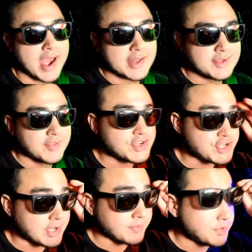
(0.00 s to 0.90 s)
head to the
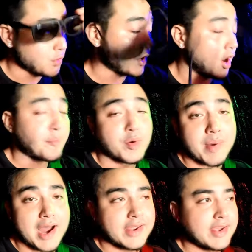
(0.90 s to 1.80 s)
gym, do an upper
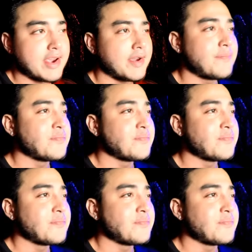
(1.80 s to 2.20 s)
body day,